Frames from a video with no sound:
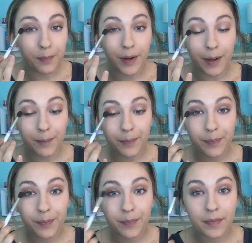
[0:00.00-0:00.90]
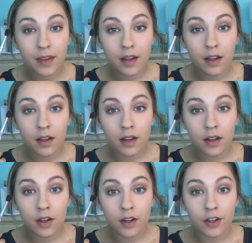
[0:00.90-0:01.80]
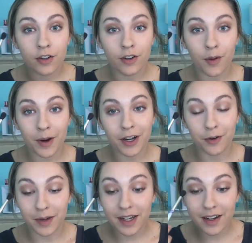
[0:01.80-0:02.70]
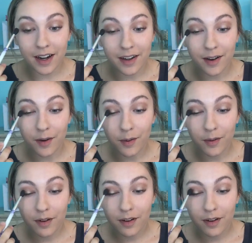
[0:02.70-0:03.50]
But, you're not wearing green? I know.